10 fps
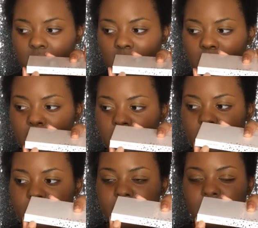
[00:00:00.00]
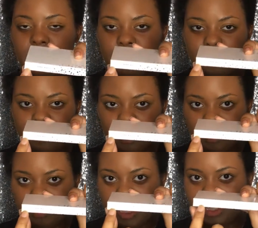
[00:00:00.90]
I just want to note this out, there's Dark
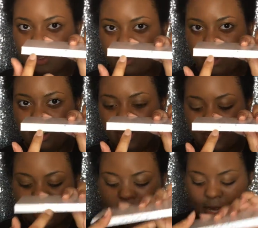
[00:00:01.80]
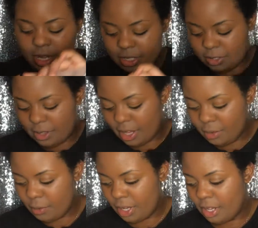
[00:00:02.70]
Magic written on the side, so that
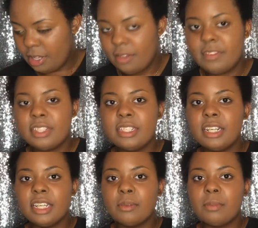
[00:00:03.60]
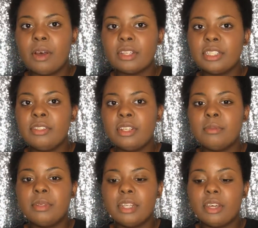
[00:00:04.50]
way if it's sitting in the box, you need to
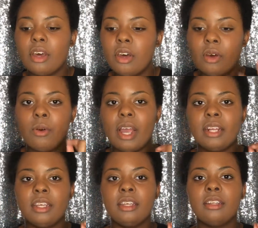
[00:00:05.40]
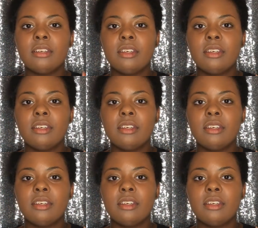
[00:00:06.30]
be like, oh, I need